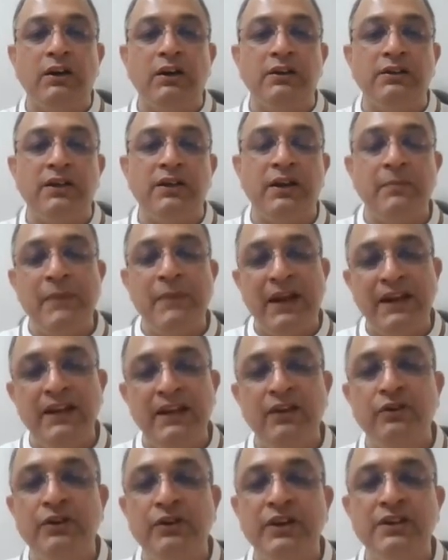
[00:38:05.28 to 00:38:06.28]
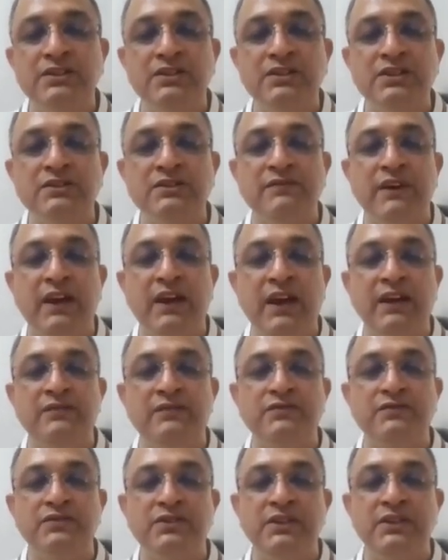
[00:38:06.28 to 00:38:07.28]
there are many occasions where I've
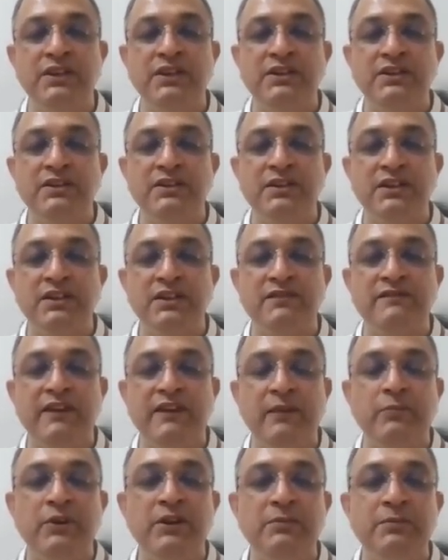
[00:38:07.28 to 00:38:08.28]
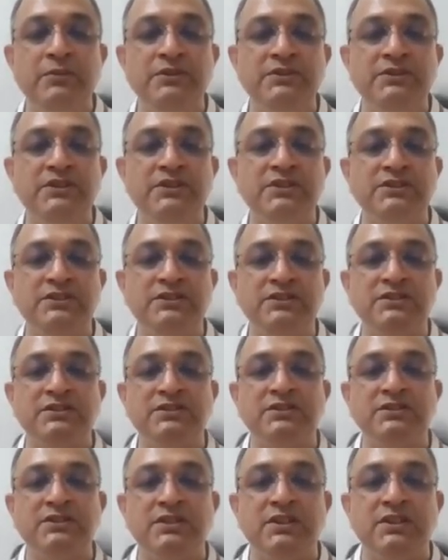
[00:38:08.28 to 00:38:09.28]
seen in family
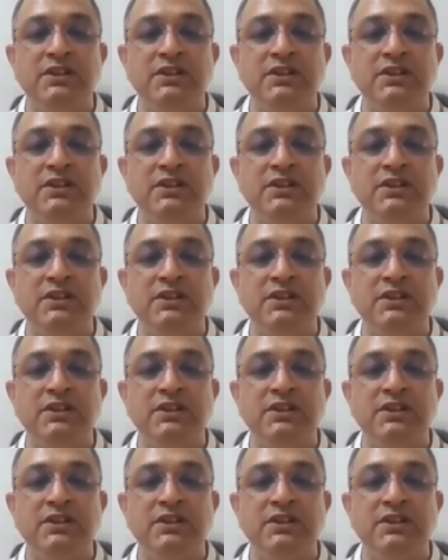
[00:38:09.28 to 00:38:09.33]
businesses,